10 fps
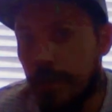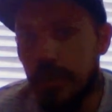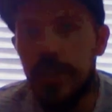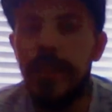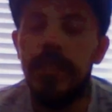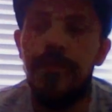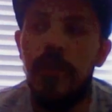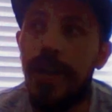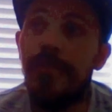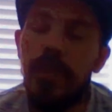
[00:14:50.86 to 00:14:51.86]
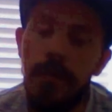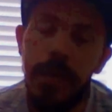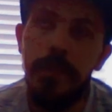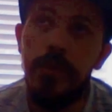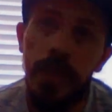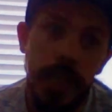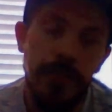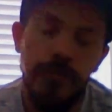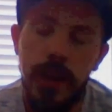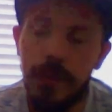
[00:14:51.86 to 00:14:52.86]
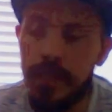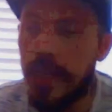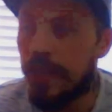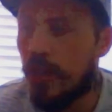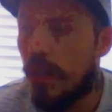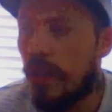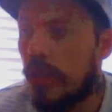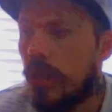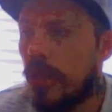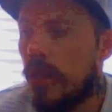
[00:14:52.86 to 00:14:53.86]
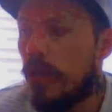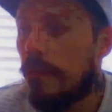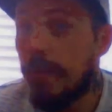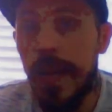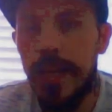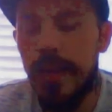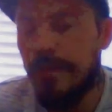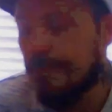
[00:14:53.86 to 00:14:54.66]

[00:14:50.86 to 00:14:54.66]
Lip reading: I just need to find out if there are people that live around here that play it.